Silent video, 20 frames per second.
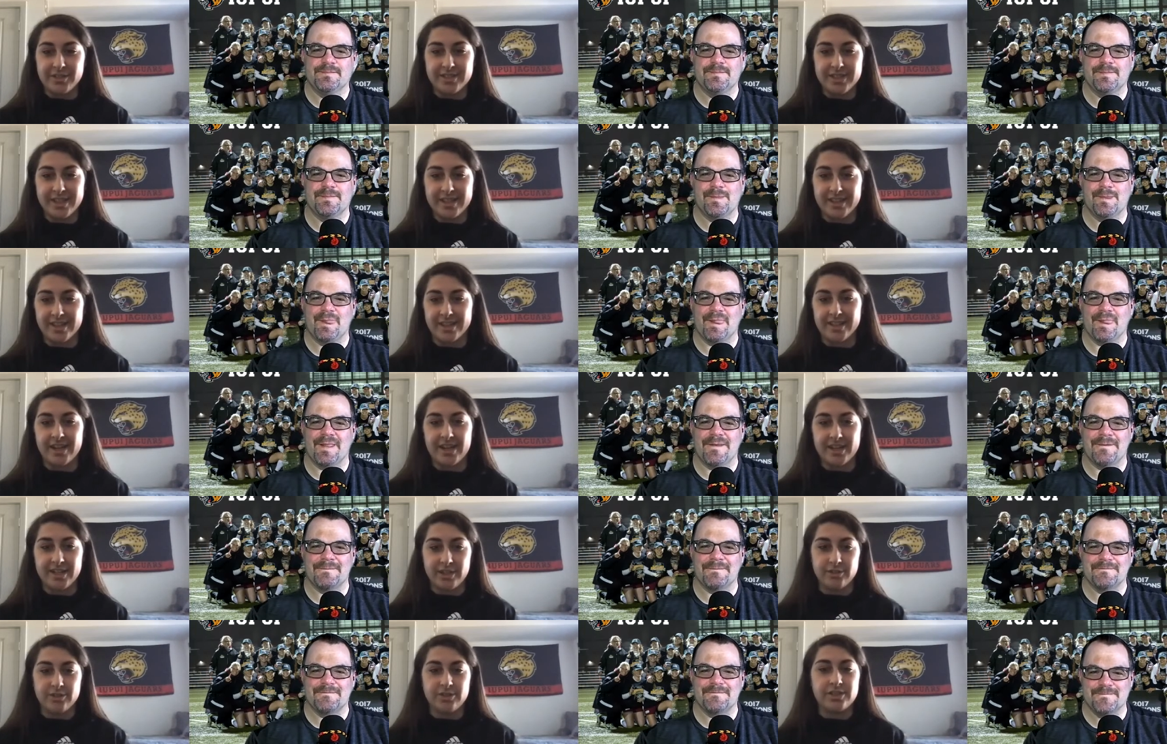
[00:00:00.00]
Speaker 1: said, I got
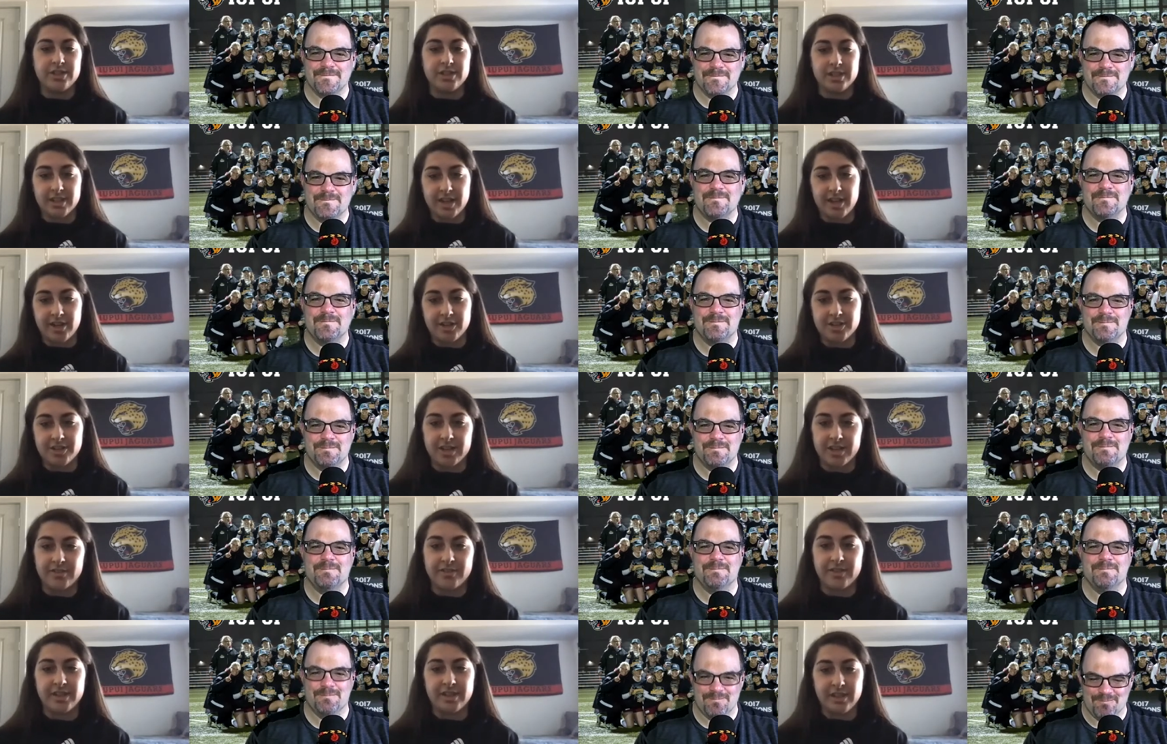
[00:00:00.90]
used to the college life,
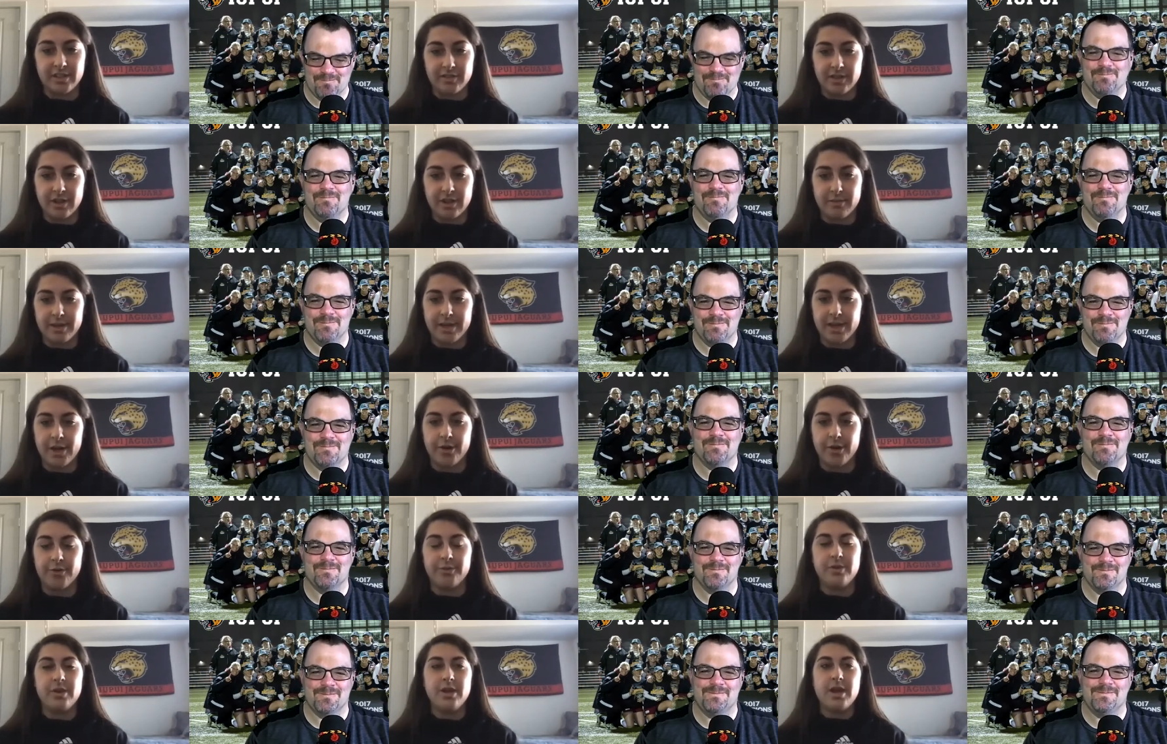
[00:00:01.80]
like living on my
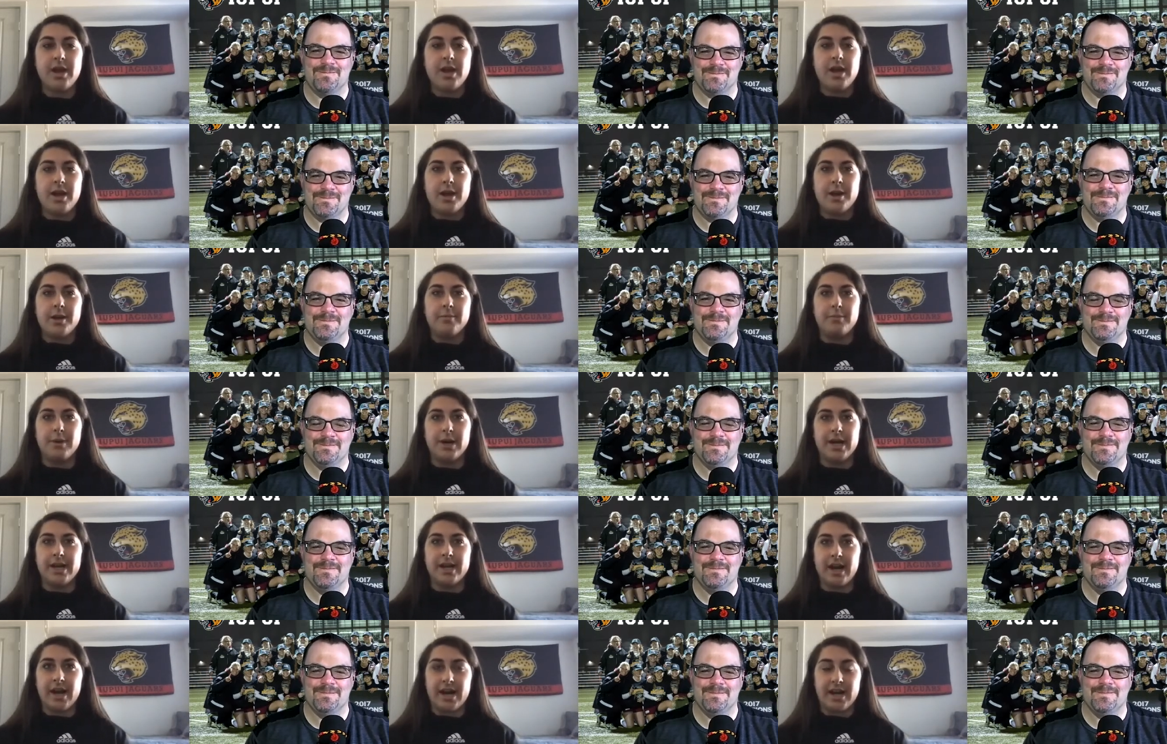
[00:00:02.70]
own
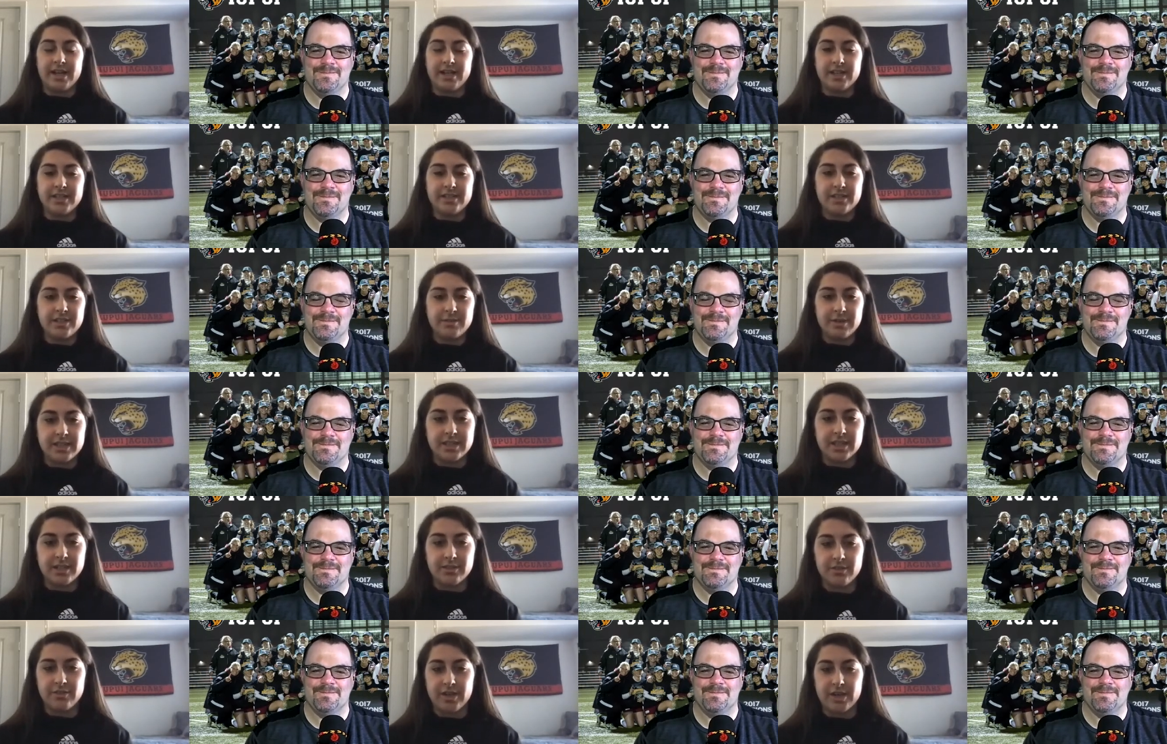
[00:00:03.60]
but I consider
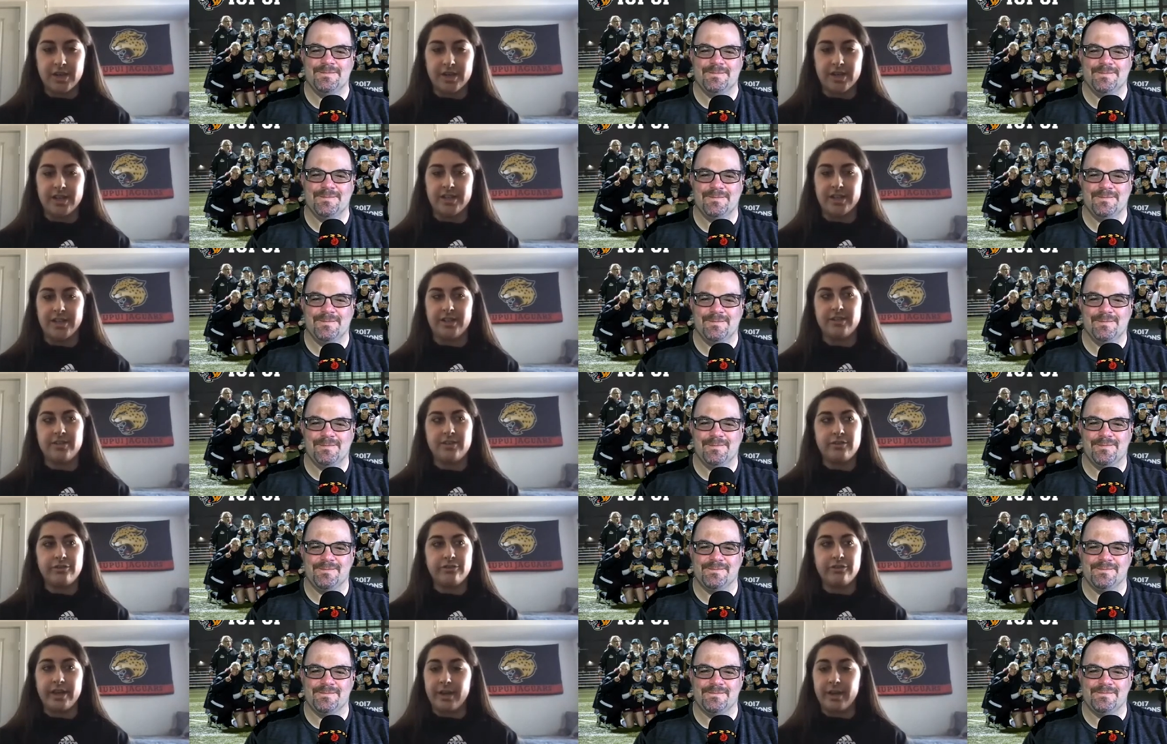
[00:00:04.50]
myself a very like
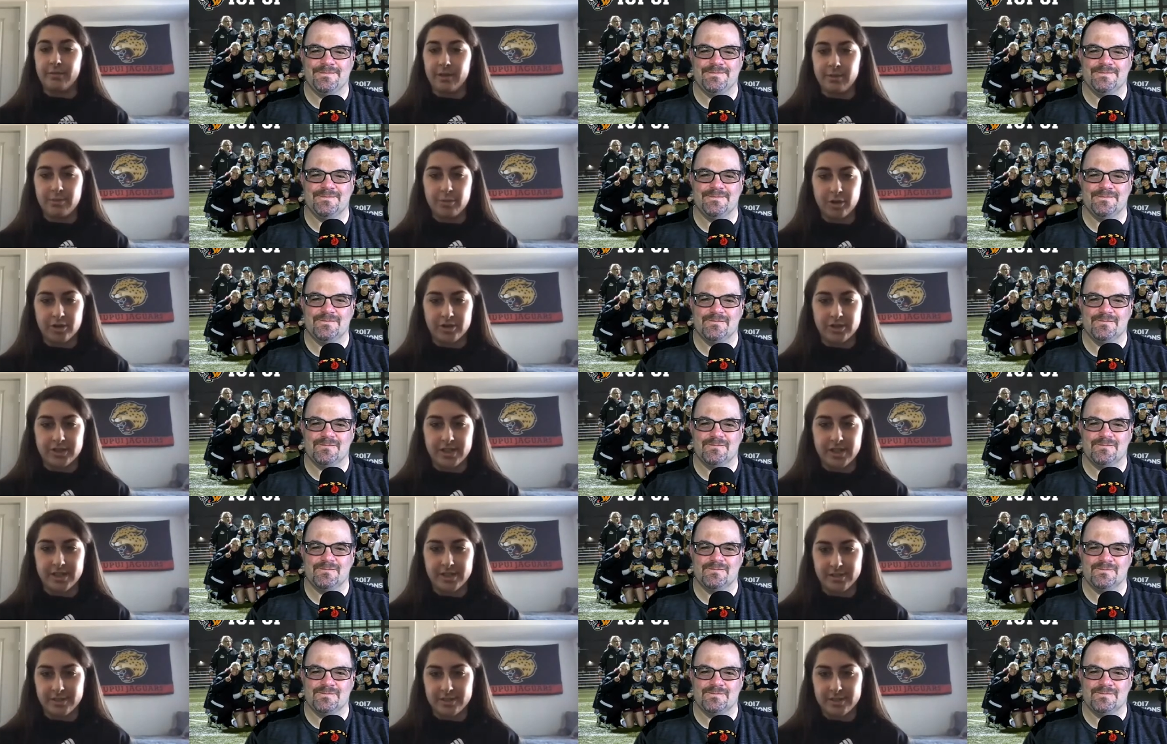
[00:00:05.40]
family
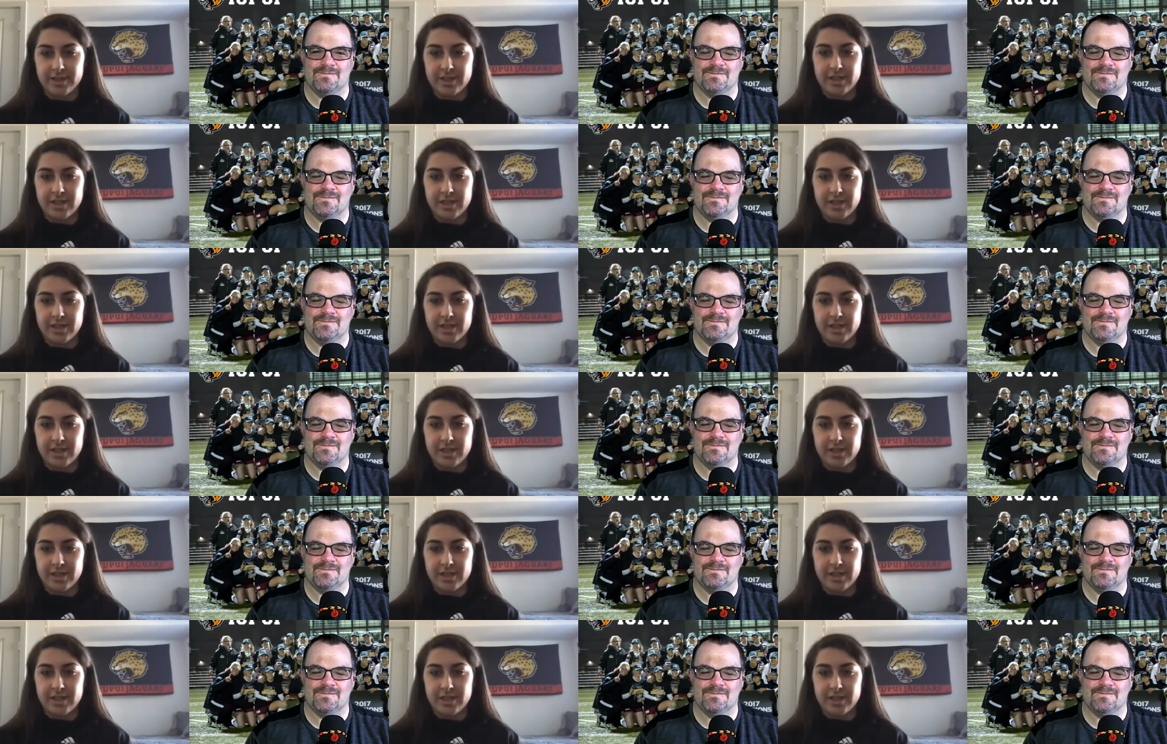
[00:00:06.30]
person.